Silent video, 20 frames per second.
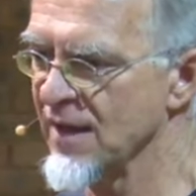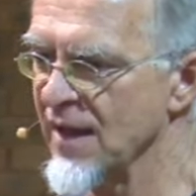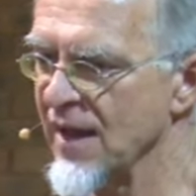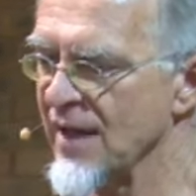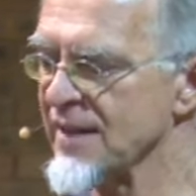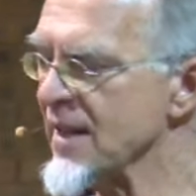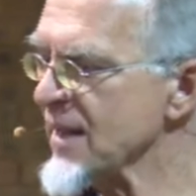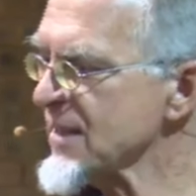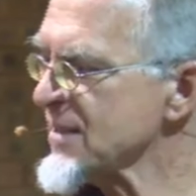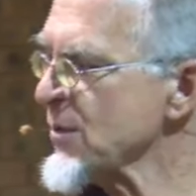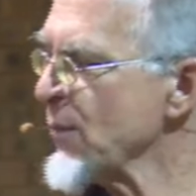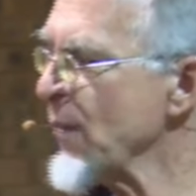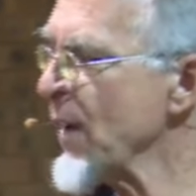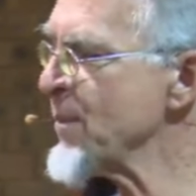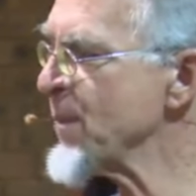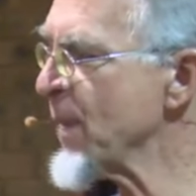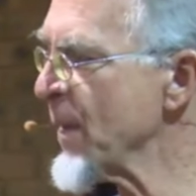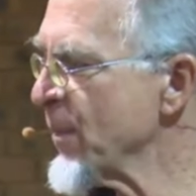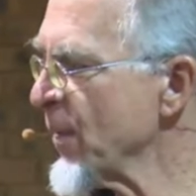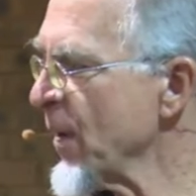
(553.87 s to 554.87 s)
And that's the way
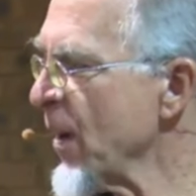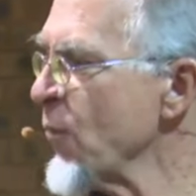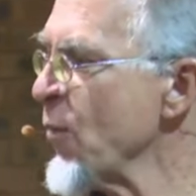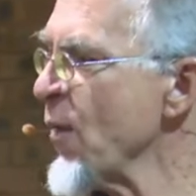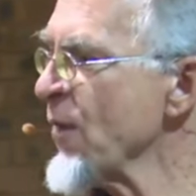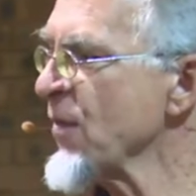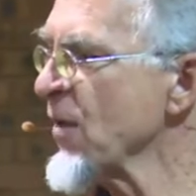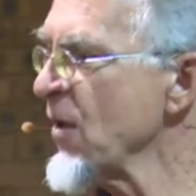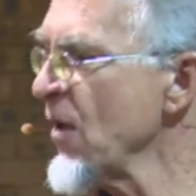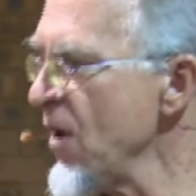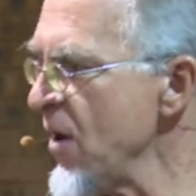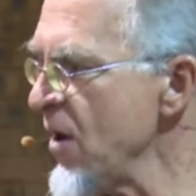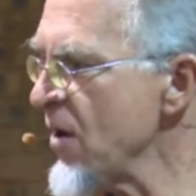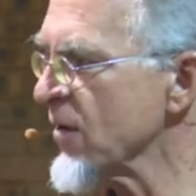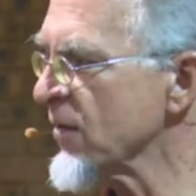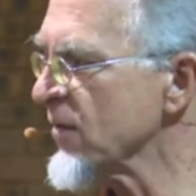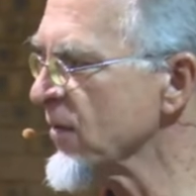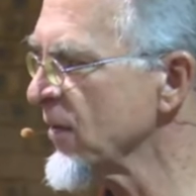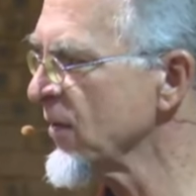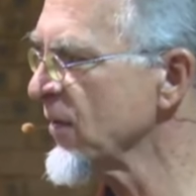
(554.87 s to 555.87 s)
people are with
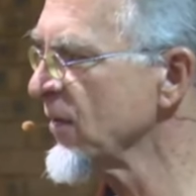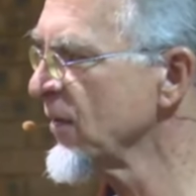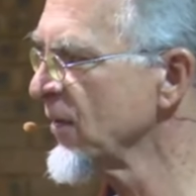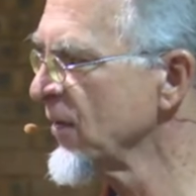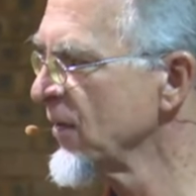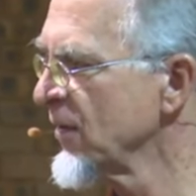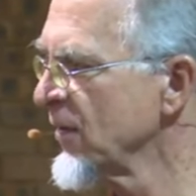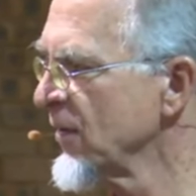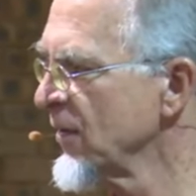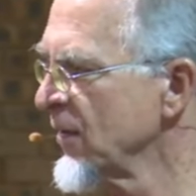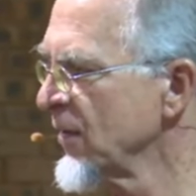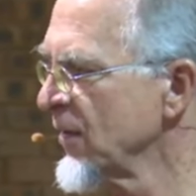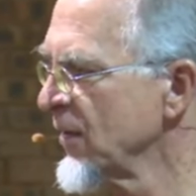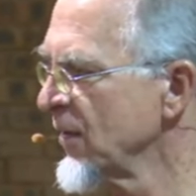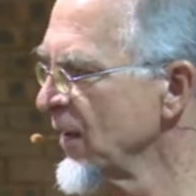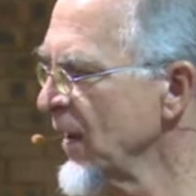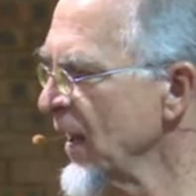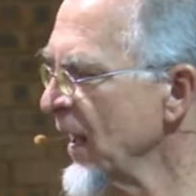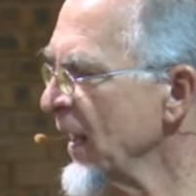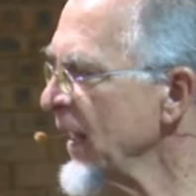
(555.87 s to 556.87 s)
God.
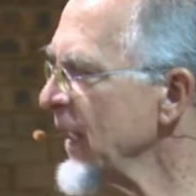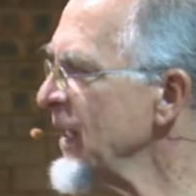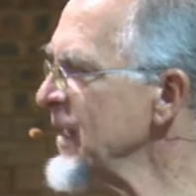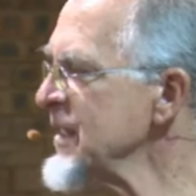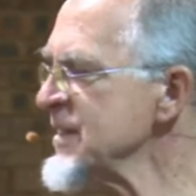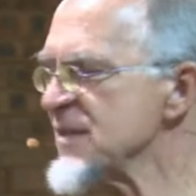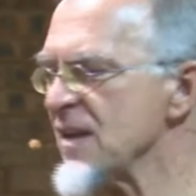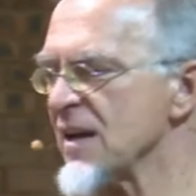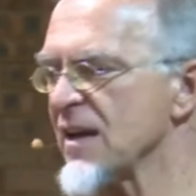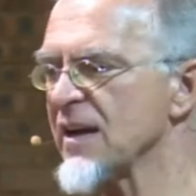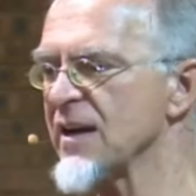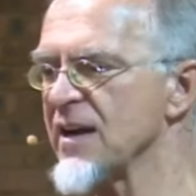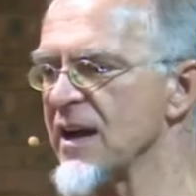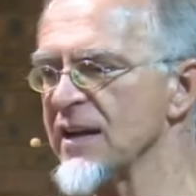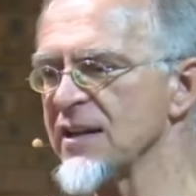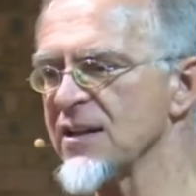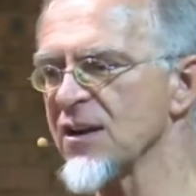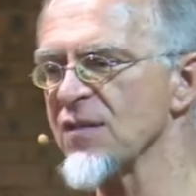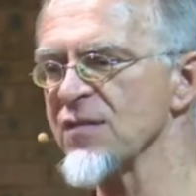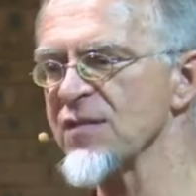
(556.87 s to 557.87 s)
He's the
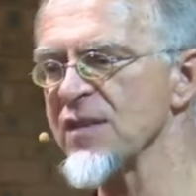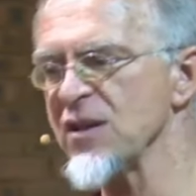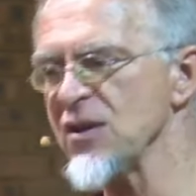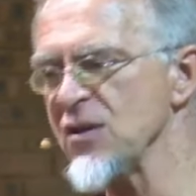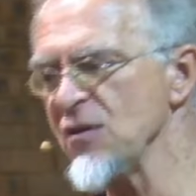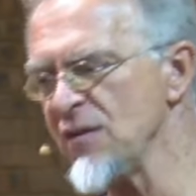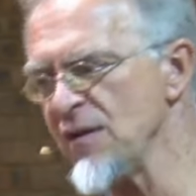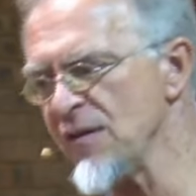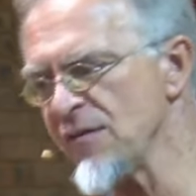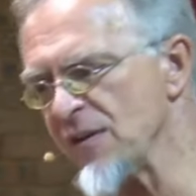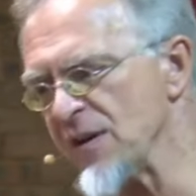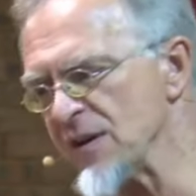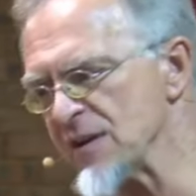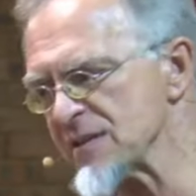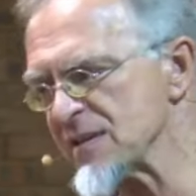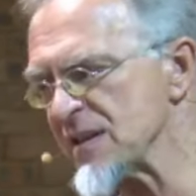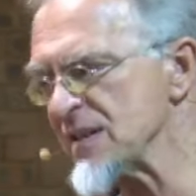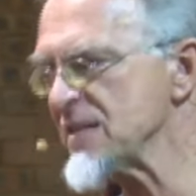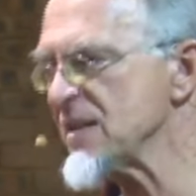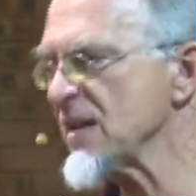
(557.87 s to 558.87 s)
creator of the
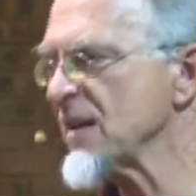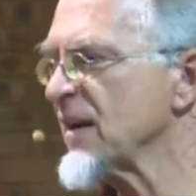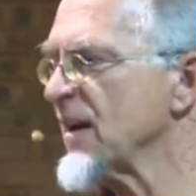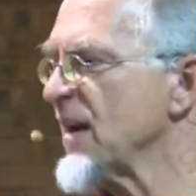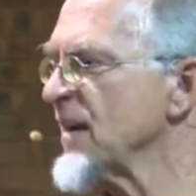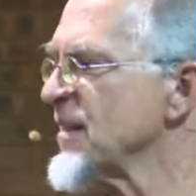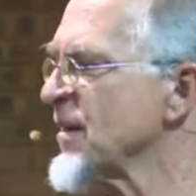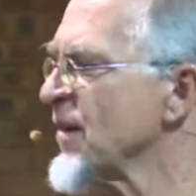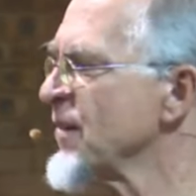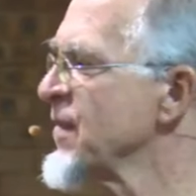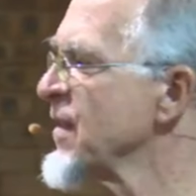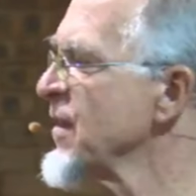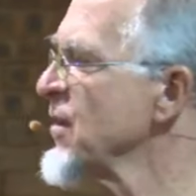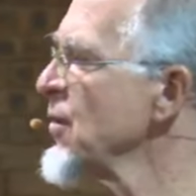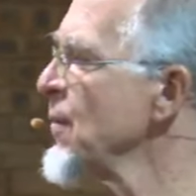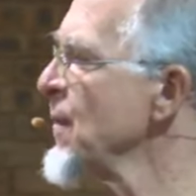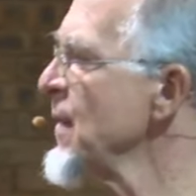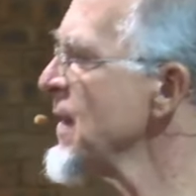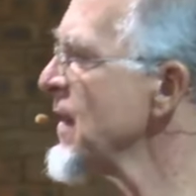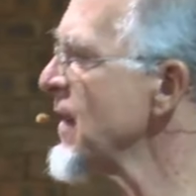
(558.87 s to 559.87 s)
universe. He's the creator of the
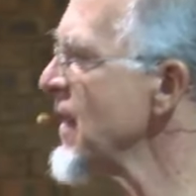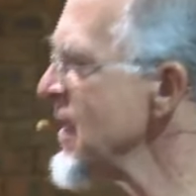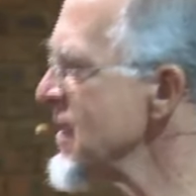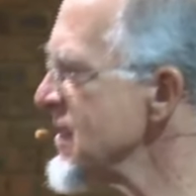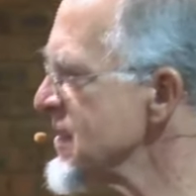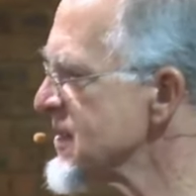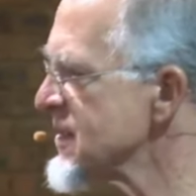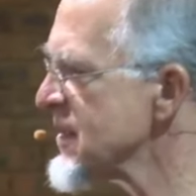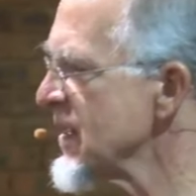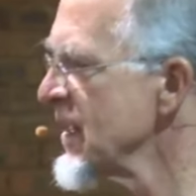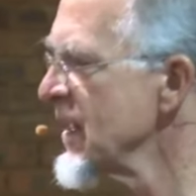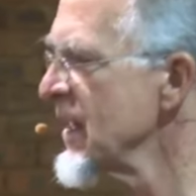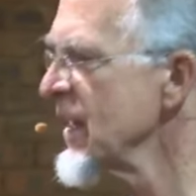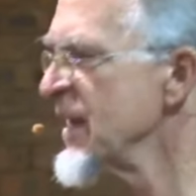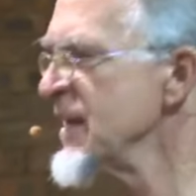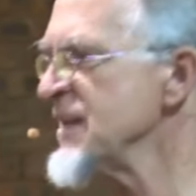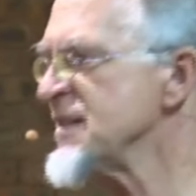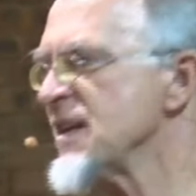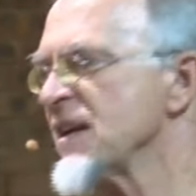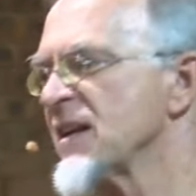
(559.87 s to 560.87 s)
human race.
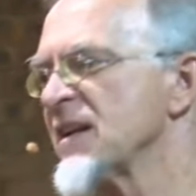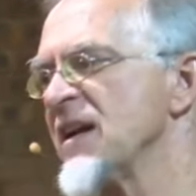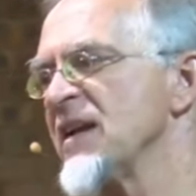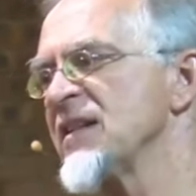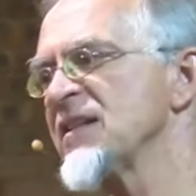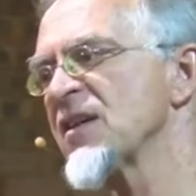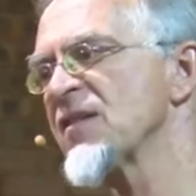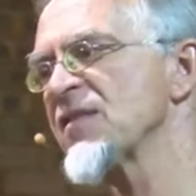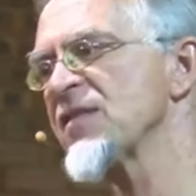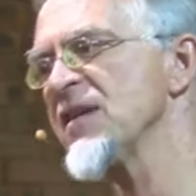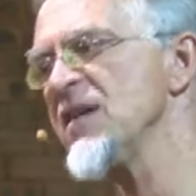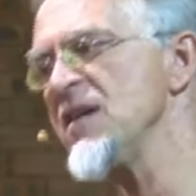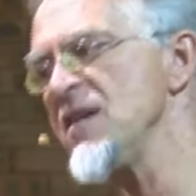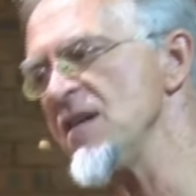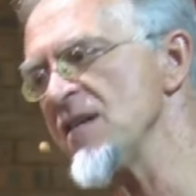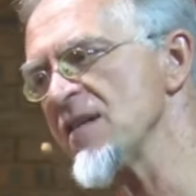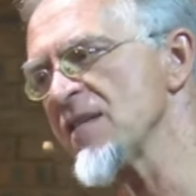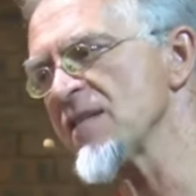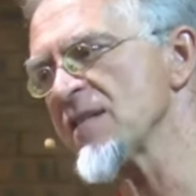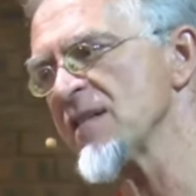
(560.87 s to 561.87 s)
He's the creator of the
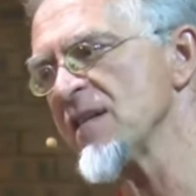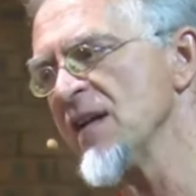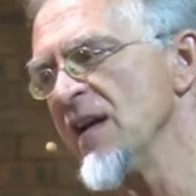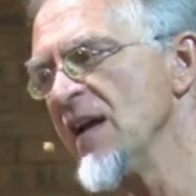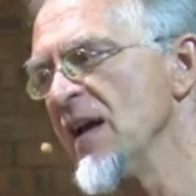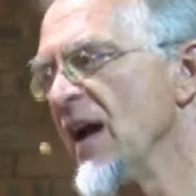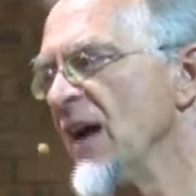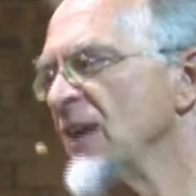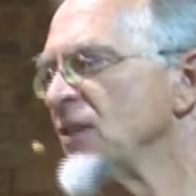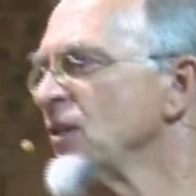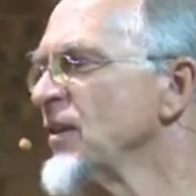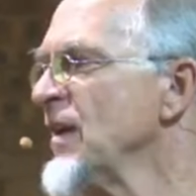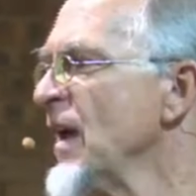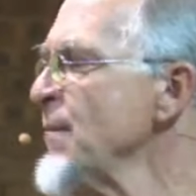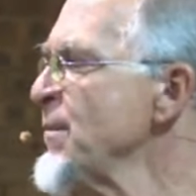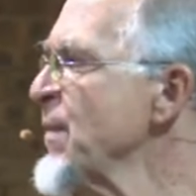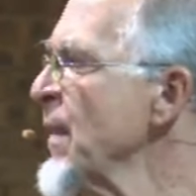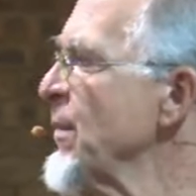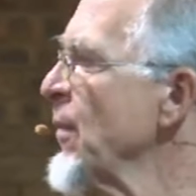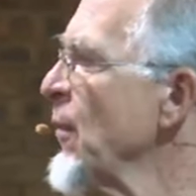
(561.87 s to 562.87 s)
earth. And today
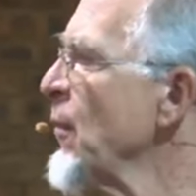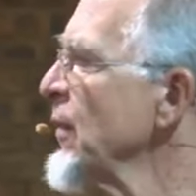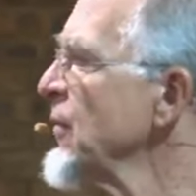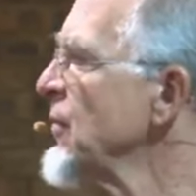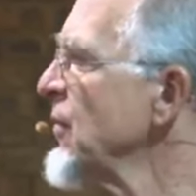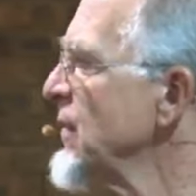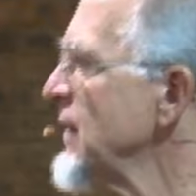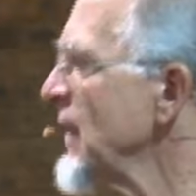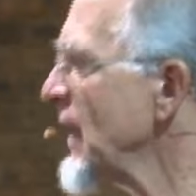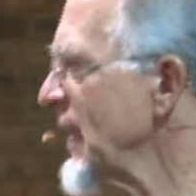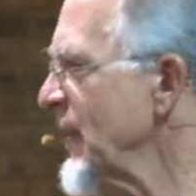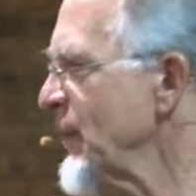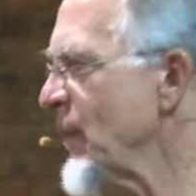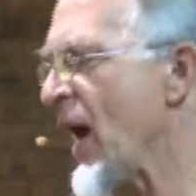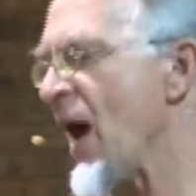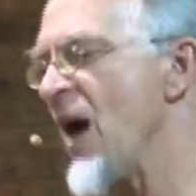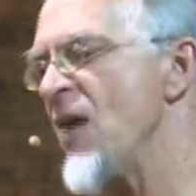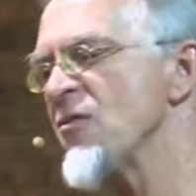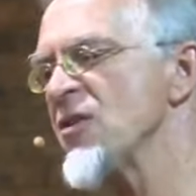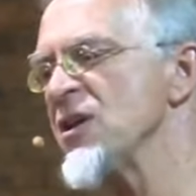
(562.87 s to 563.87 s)
people want to tell him
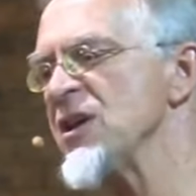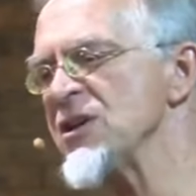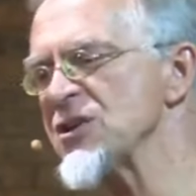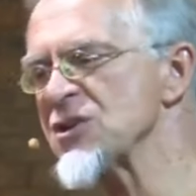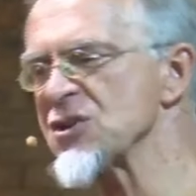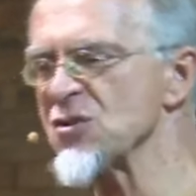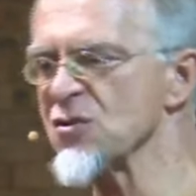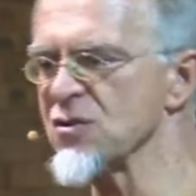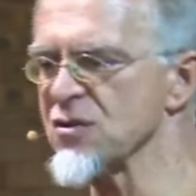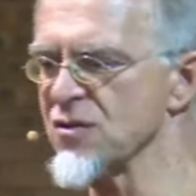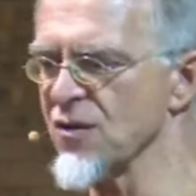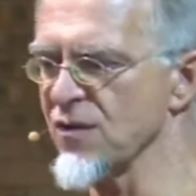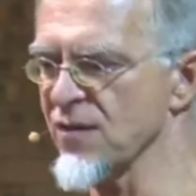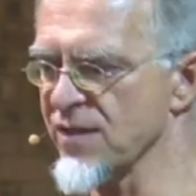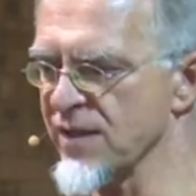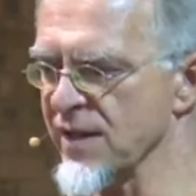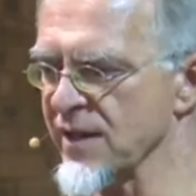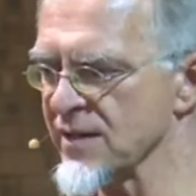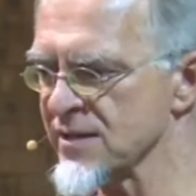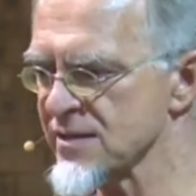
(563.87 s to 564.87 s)
how he should do
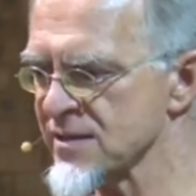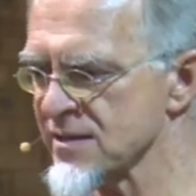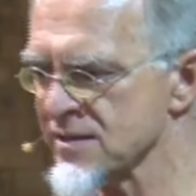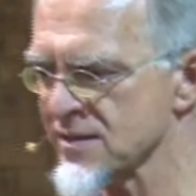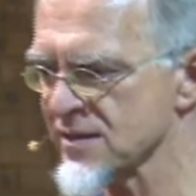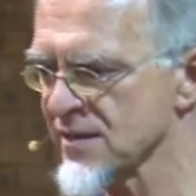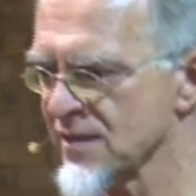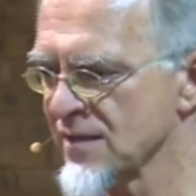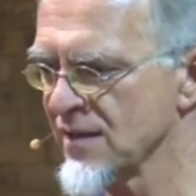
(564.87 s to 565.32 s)
things.